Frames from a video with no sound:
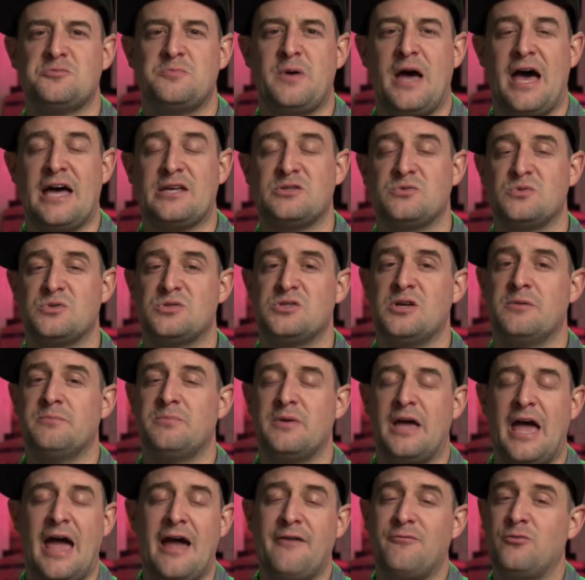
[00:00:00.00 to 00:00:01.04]
past. Where some
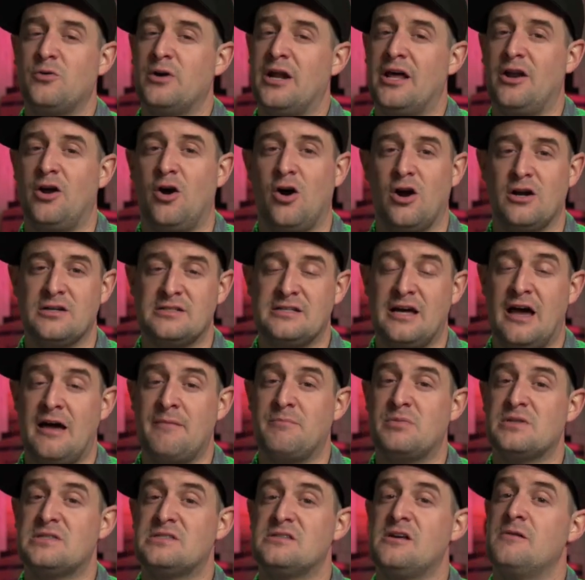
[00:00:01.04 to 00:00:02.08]
everyone had a hard time,
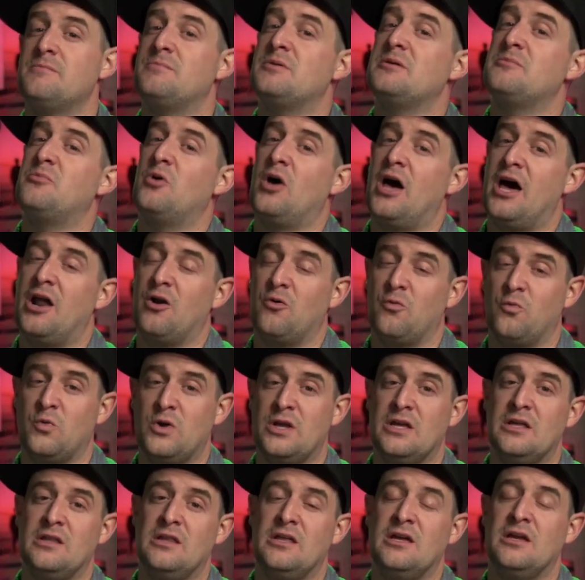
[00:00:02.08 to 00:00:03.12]
but some people had a
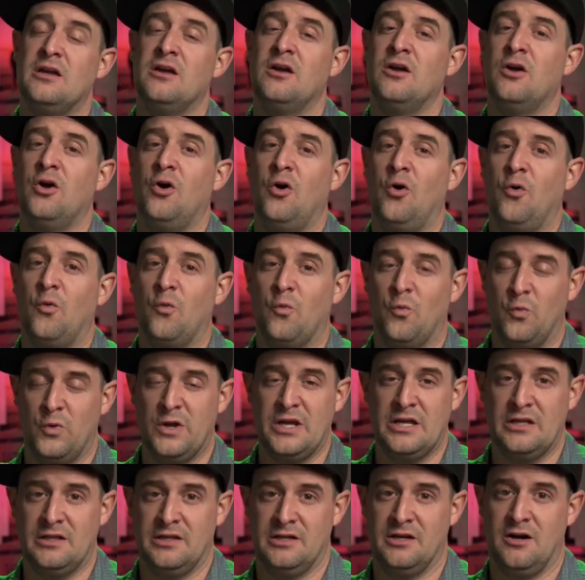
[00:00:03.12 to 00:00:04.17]
really,
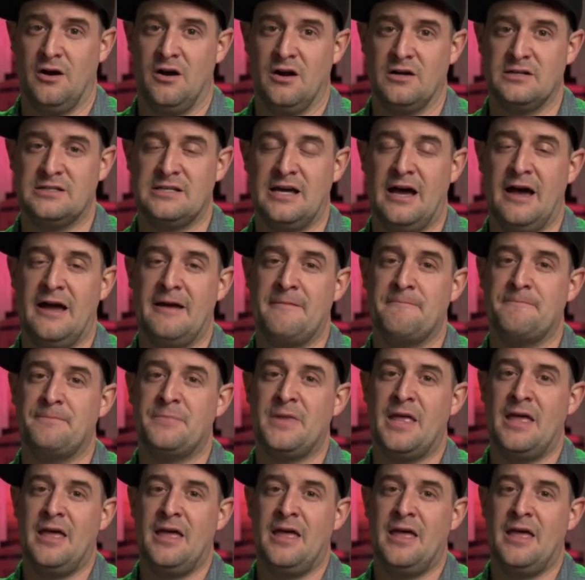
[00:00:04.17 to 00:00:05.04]
really hard time.